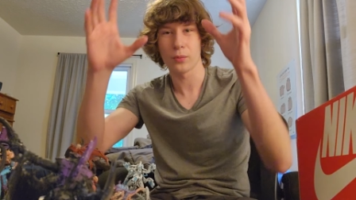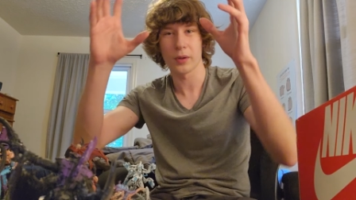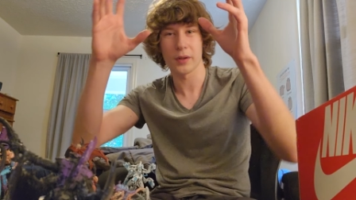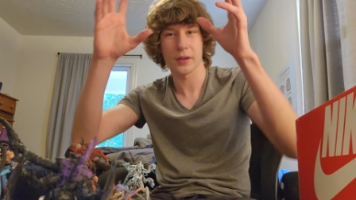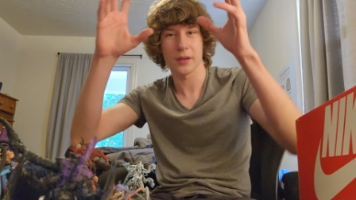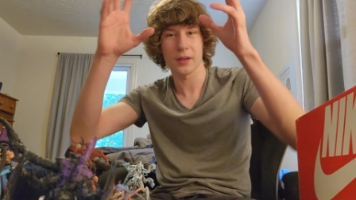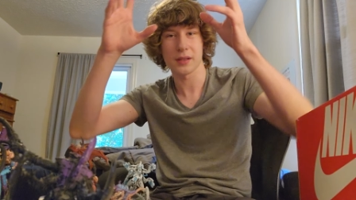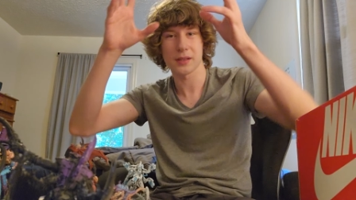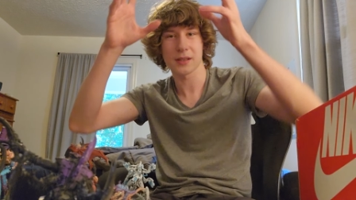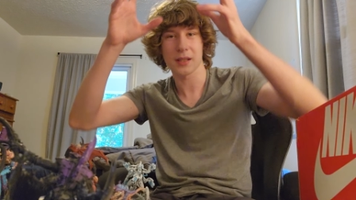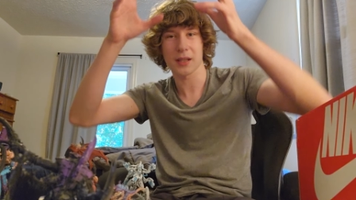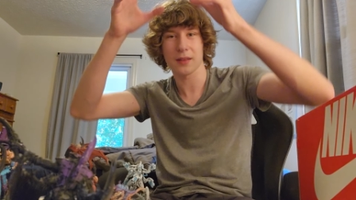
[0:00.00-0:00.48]

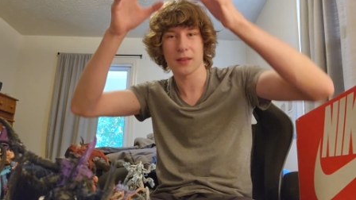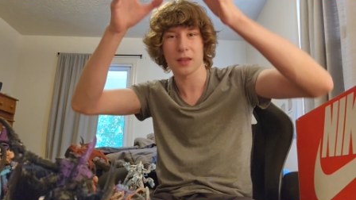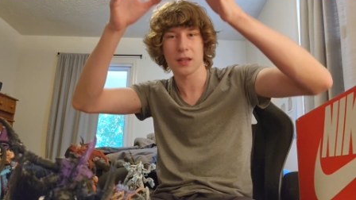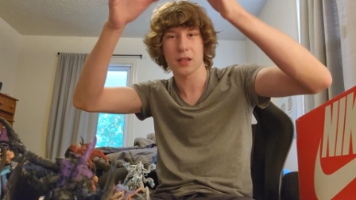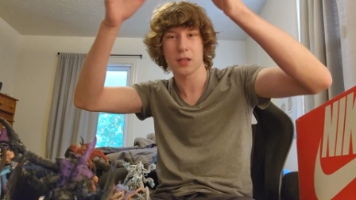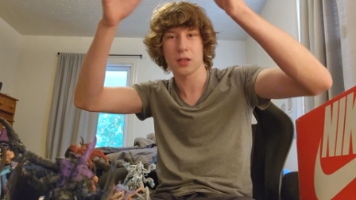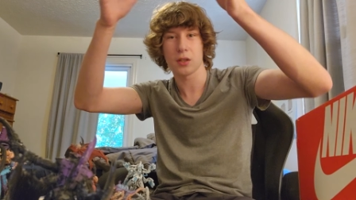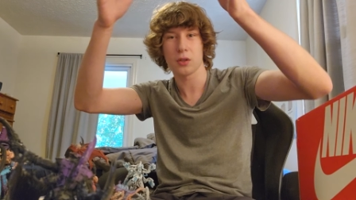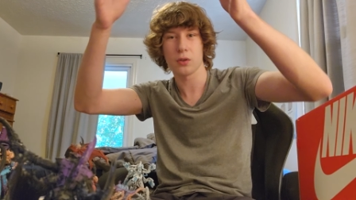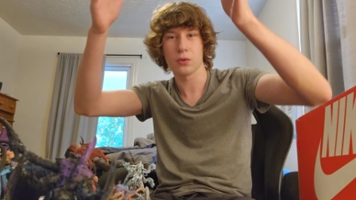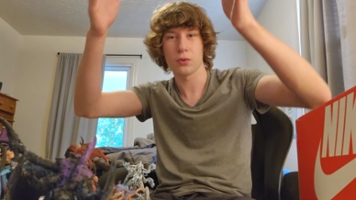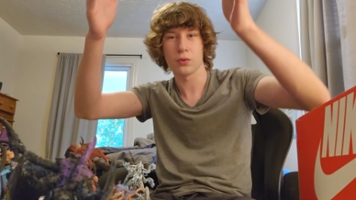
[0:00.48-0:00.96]
it's like the
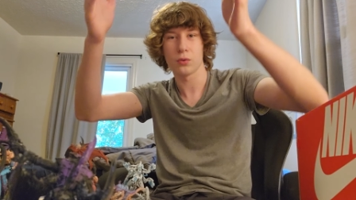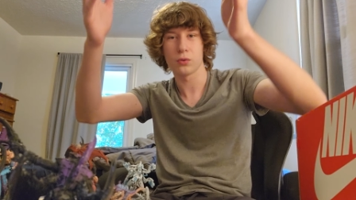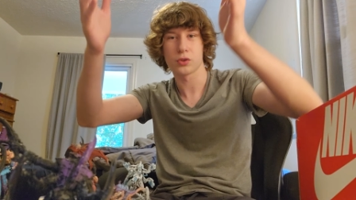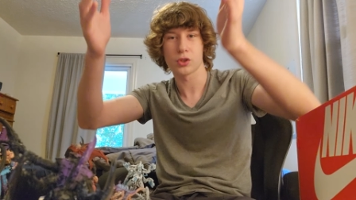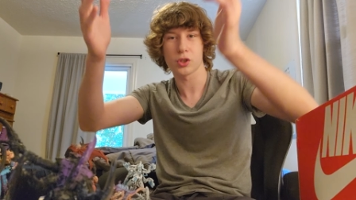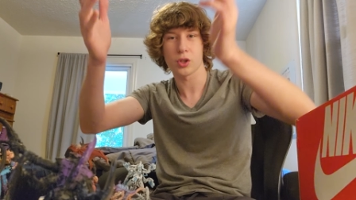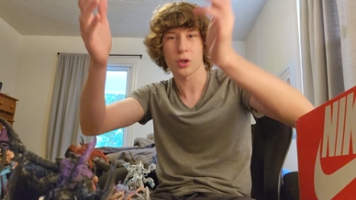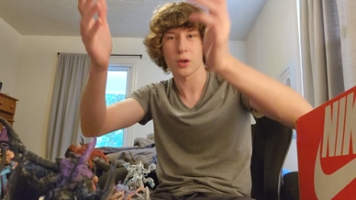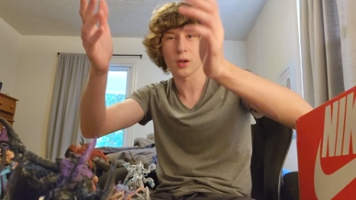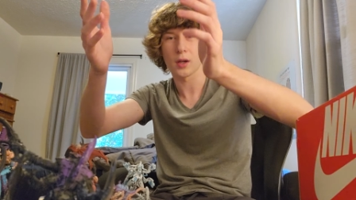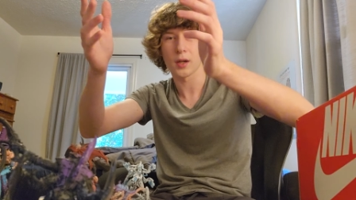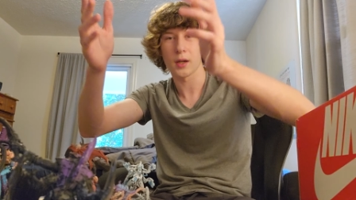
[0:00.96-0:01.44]

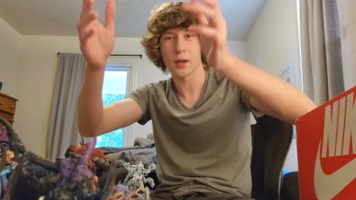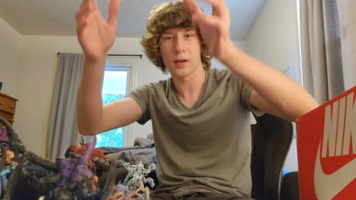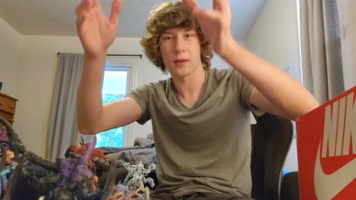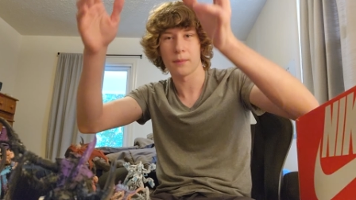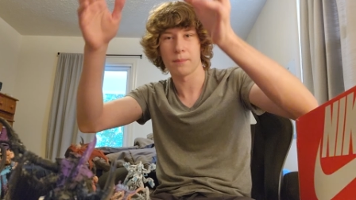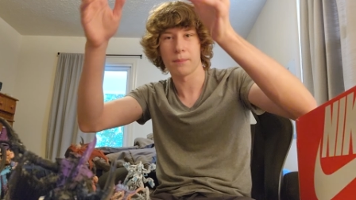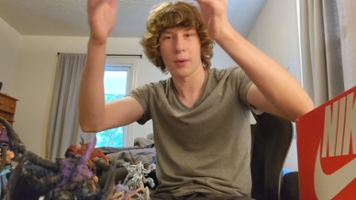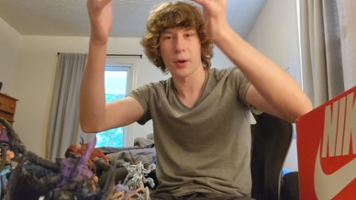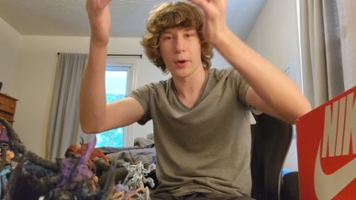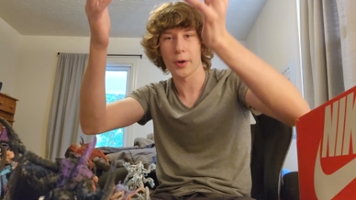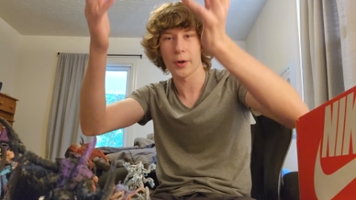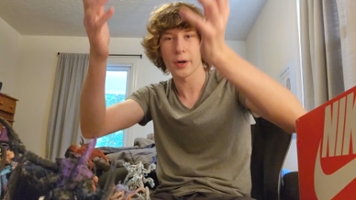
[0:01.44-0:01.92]
huge
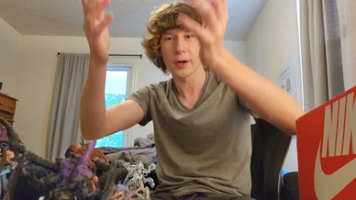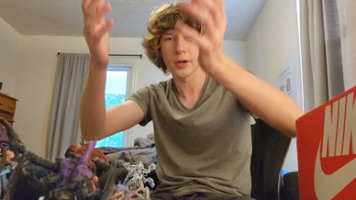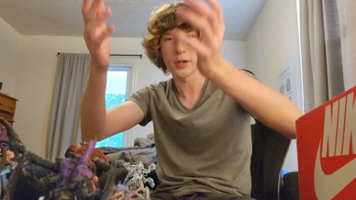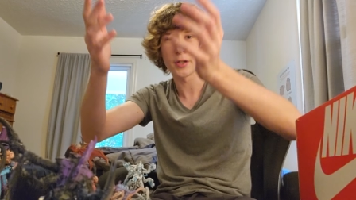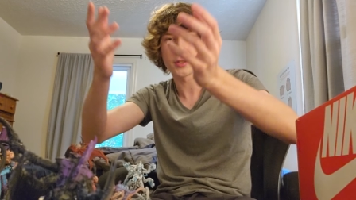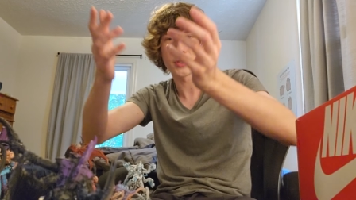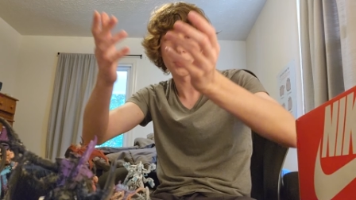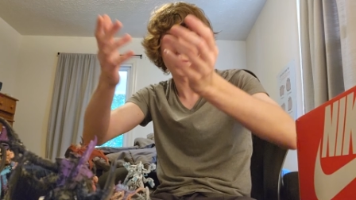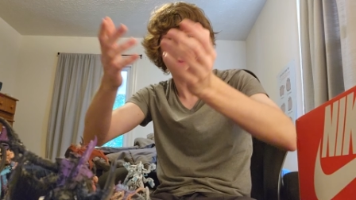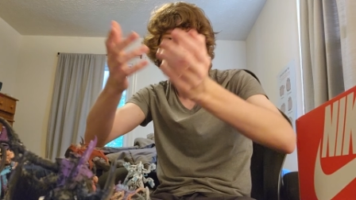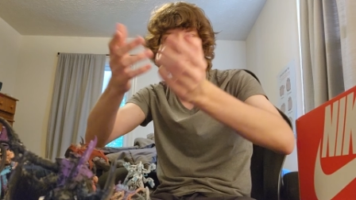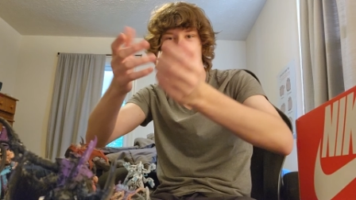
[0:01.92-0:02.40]

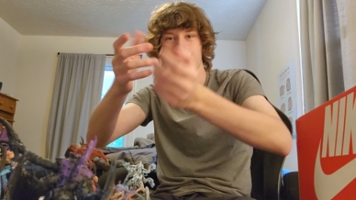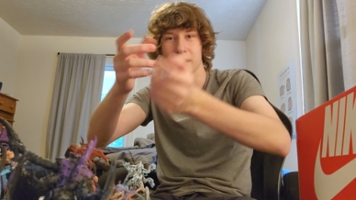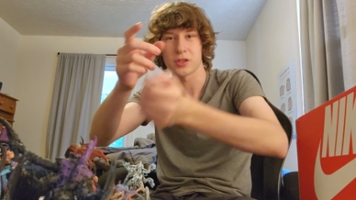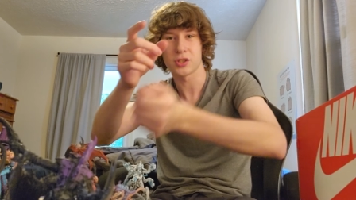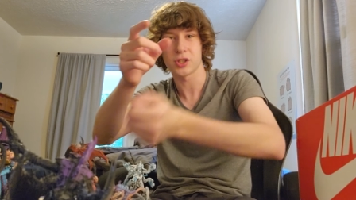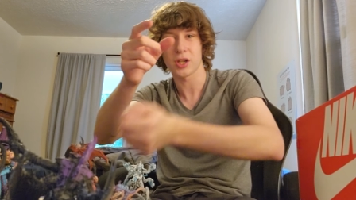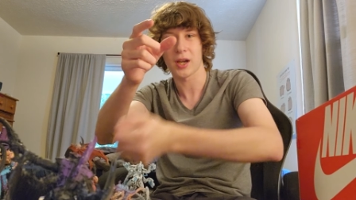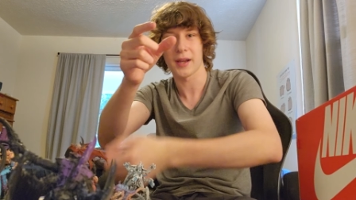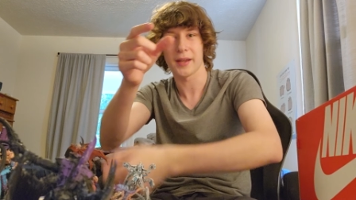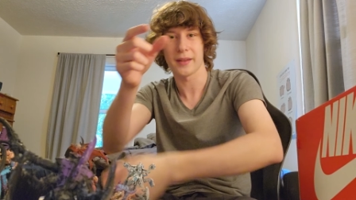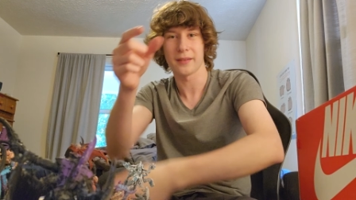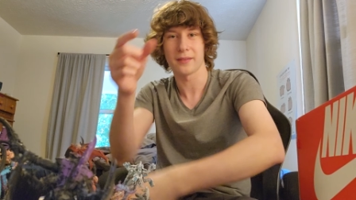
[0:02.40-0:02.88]
barge with the
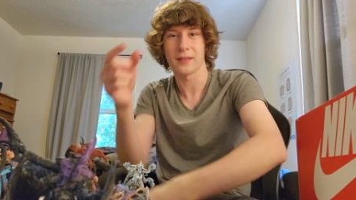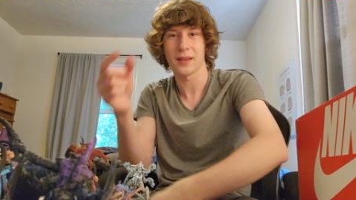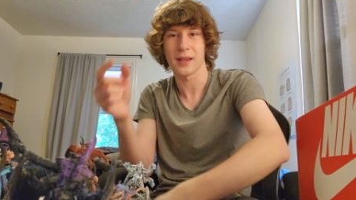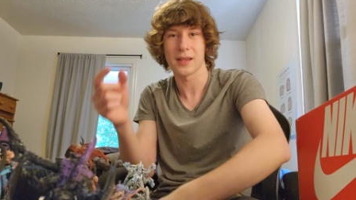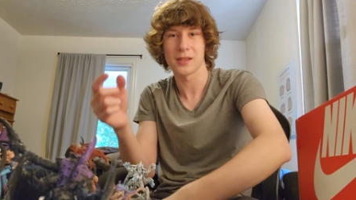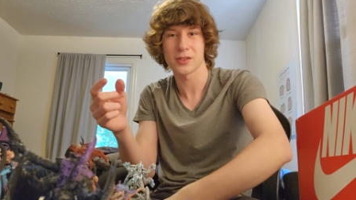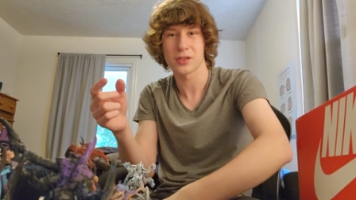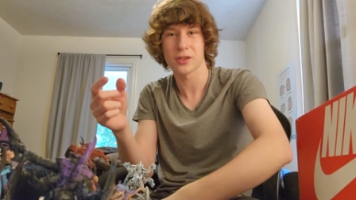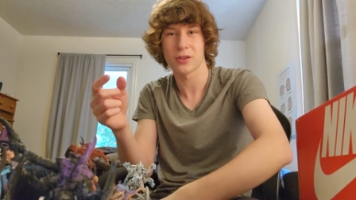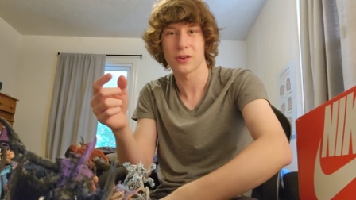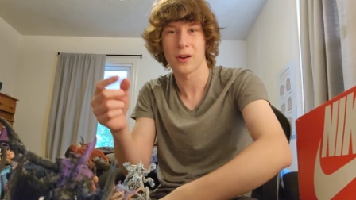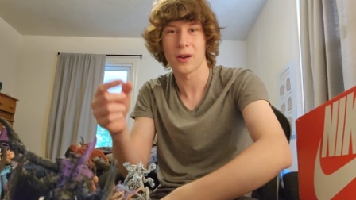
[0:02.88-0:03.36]
giant
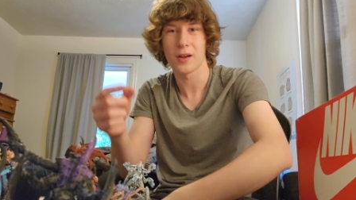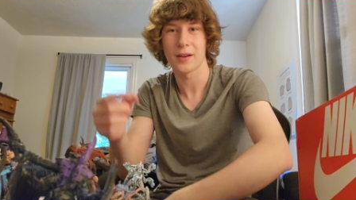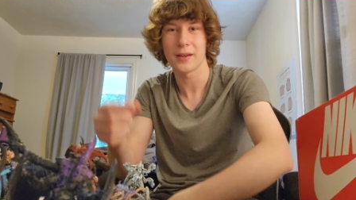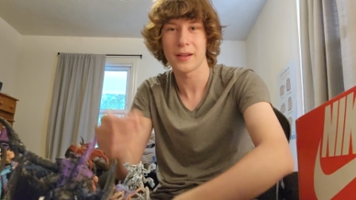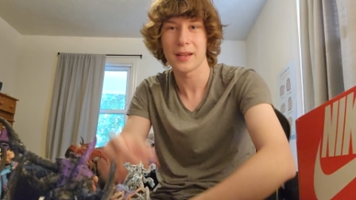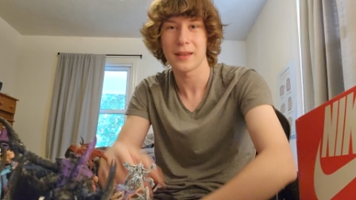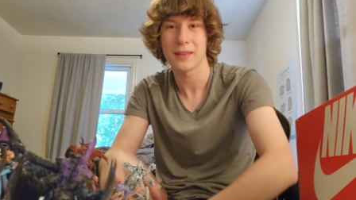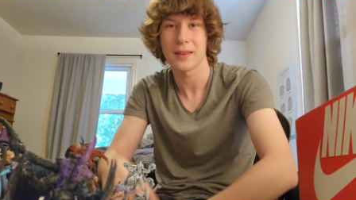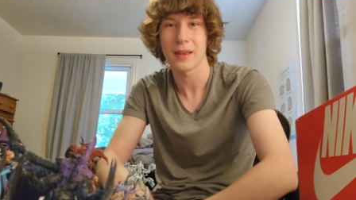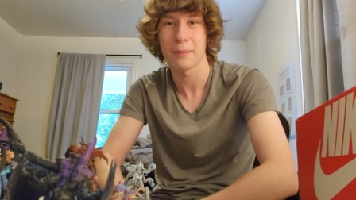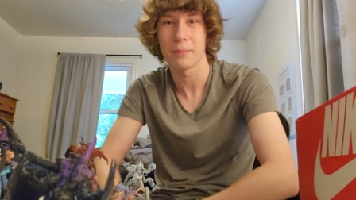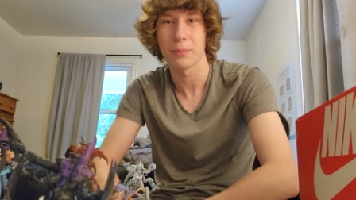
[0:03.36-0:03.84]
laser on
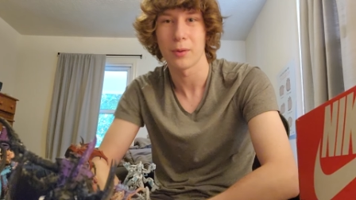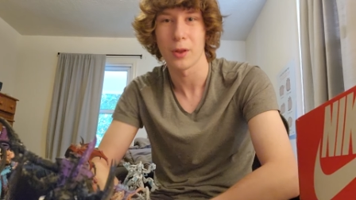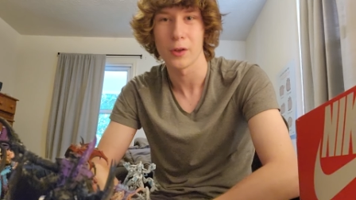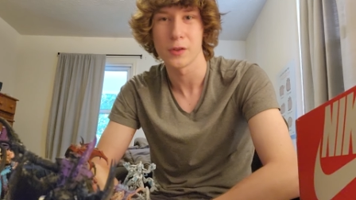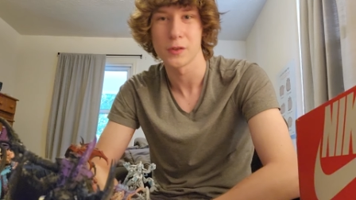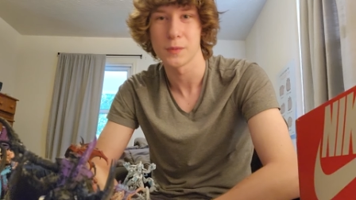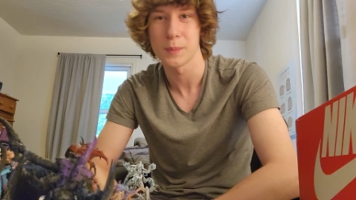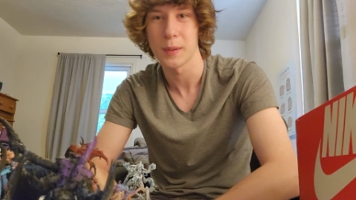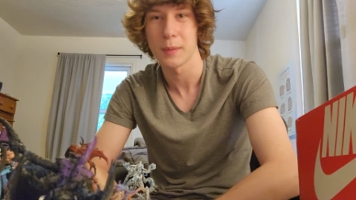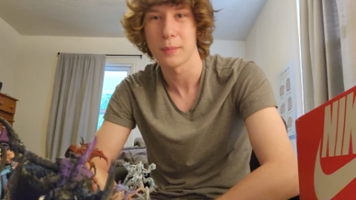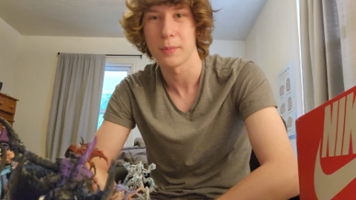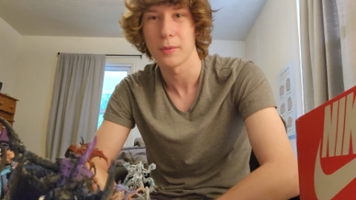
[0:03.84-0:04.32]
it that
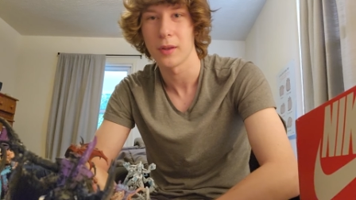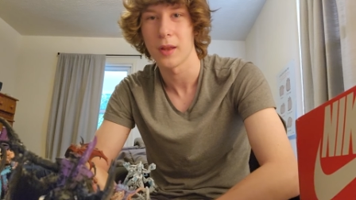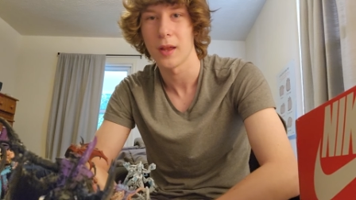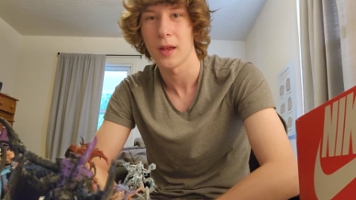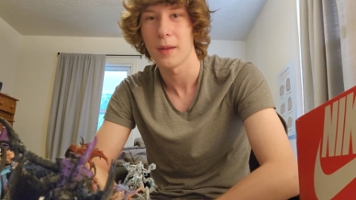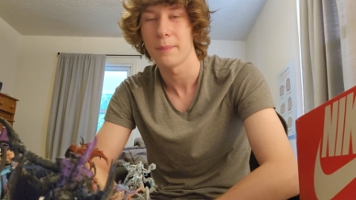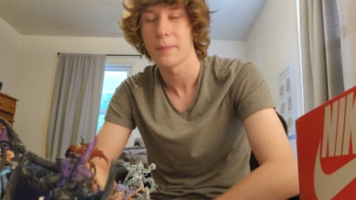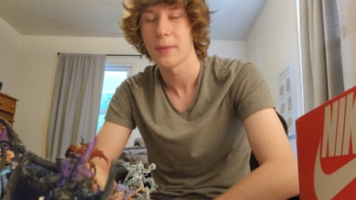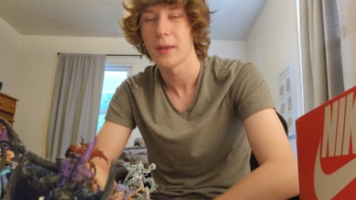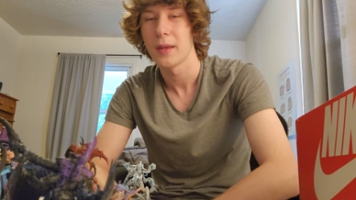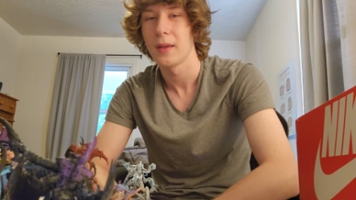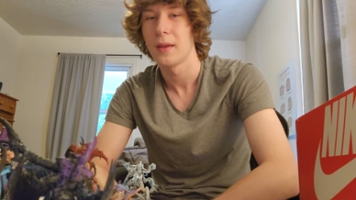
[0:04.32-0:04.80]
blows people
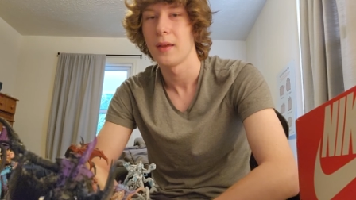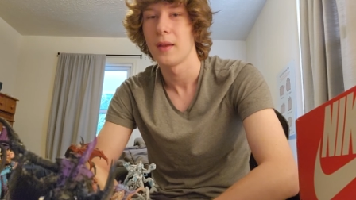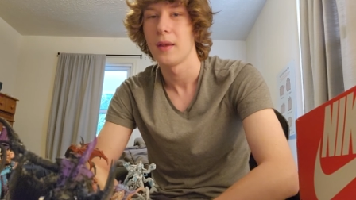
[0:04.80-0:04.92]
up.